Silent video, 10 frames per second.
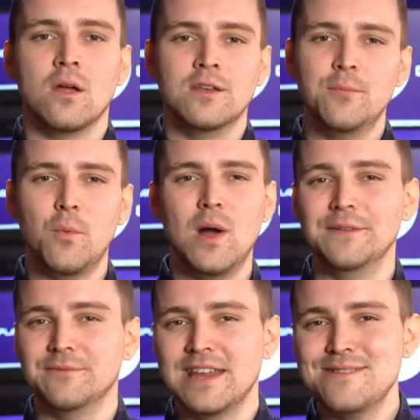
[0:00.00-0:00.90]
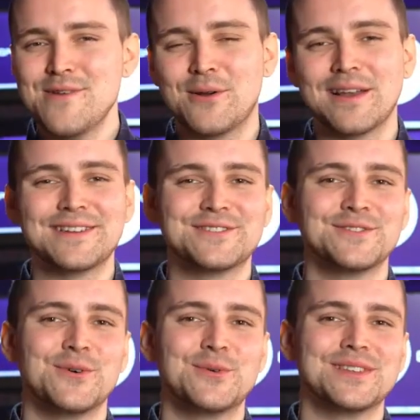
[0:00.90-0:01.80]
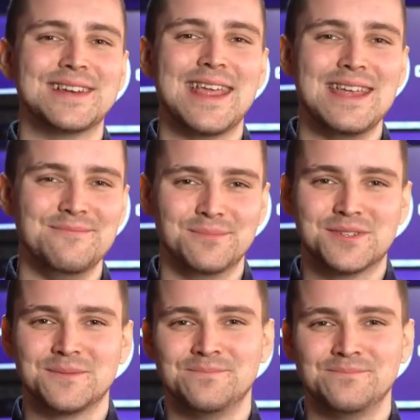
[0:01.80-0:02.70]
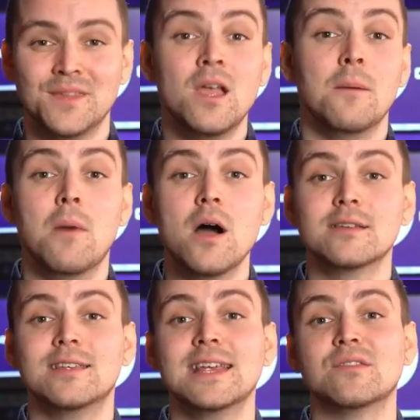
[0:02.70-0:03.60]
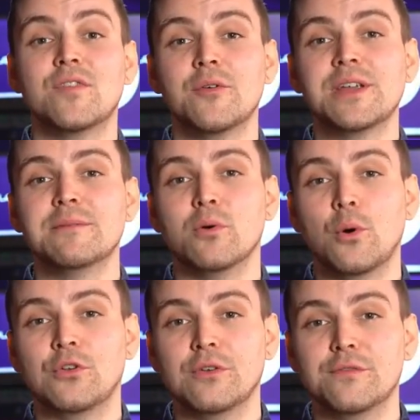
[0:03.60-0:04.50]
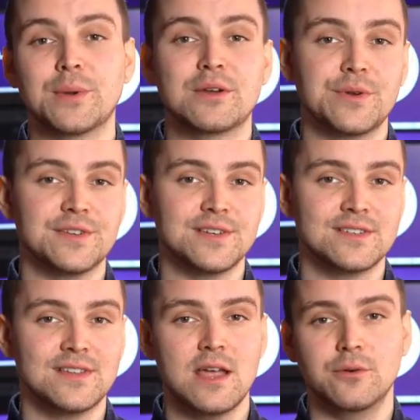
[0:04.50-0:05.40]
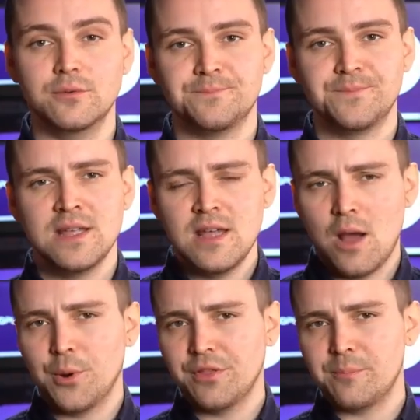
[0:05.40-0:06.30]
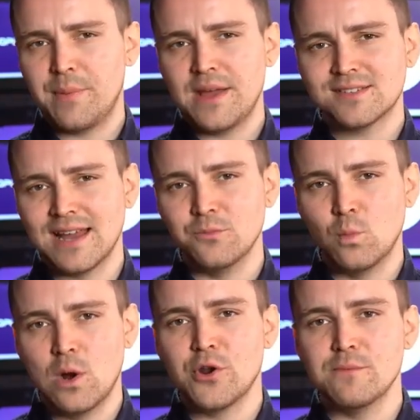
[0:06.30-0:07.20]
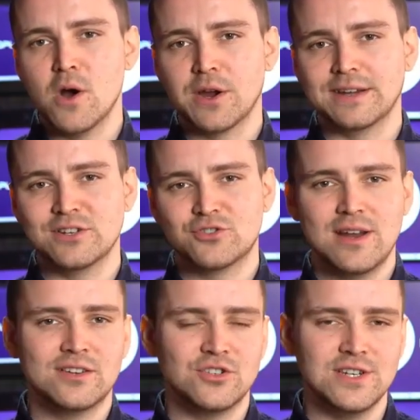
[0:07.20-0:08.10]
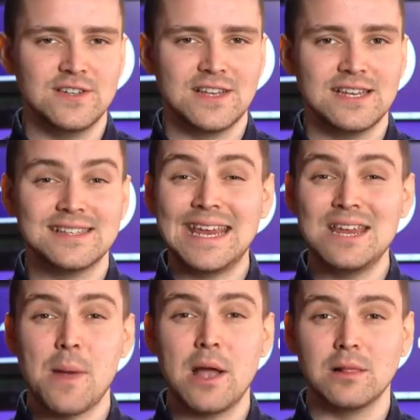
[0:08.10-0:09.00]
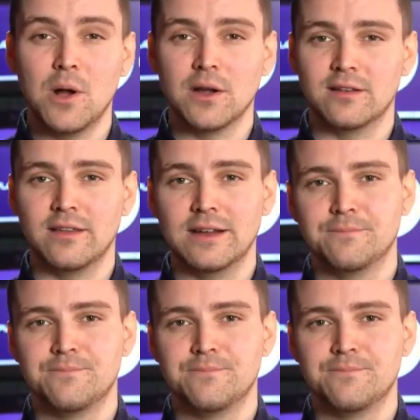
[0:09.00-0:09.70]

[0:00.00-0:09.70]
Number 1, email collection tools and games. Marketing is very important for increasing sales, and one of the best and well-known marketing strategies is email marketing.